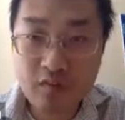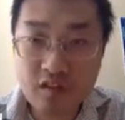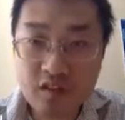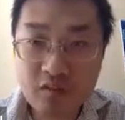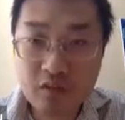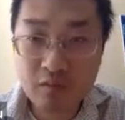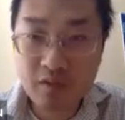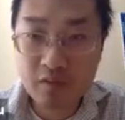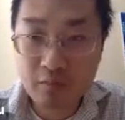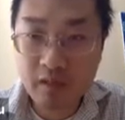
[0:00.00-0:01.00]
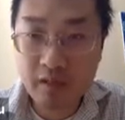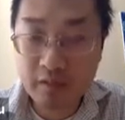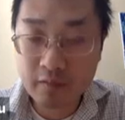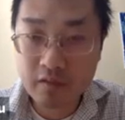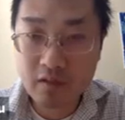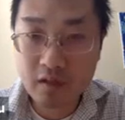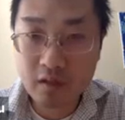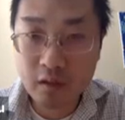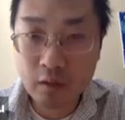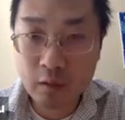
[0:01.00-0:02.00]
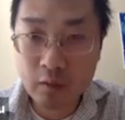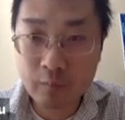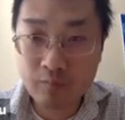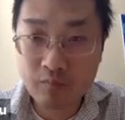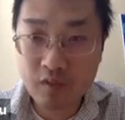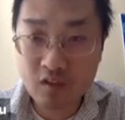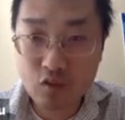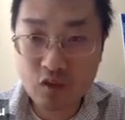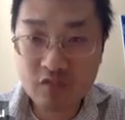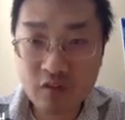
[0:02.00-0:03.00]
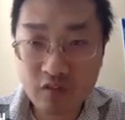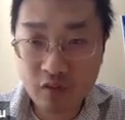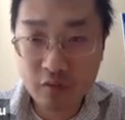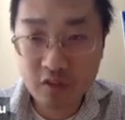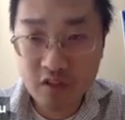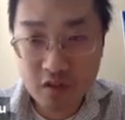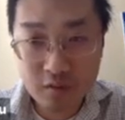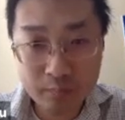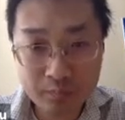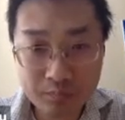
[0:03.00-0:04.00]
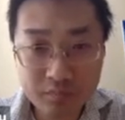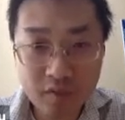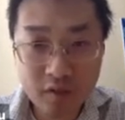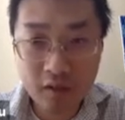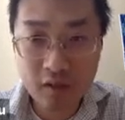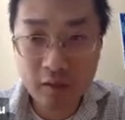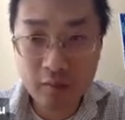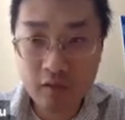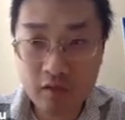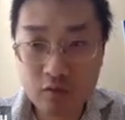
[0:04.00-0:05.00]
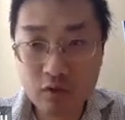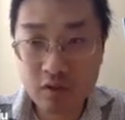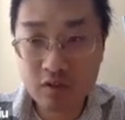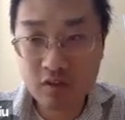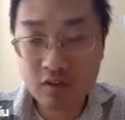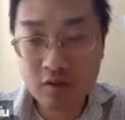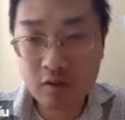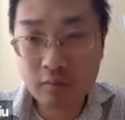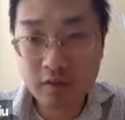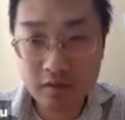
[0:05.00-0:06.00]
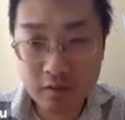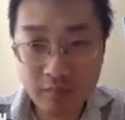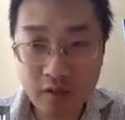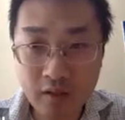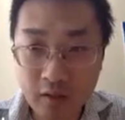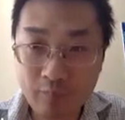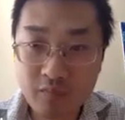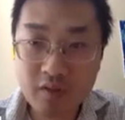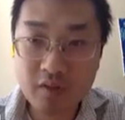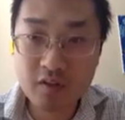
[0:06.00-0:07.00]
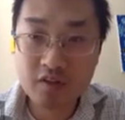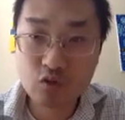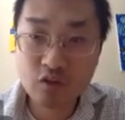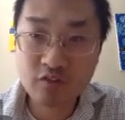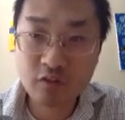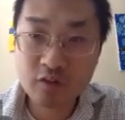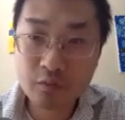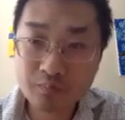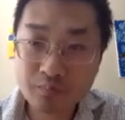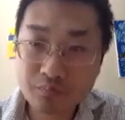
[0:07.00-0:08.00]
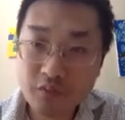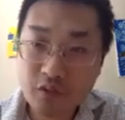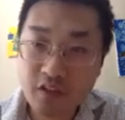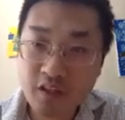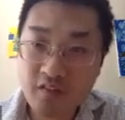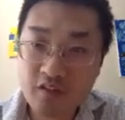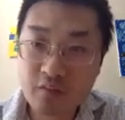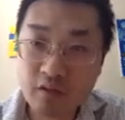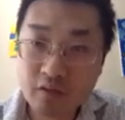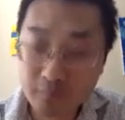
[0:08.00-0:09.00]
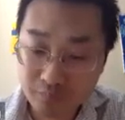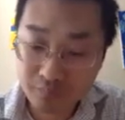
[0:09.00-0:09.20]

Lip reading: this can be obtained by a straightforward computation. It's a little long, but it's straightforward. You can get this bound.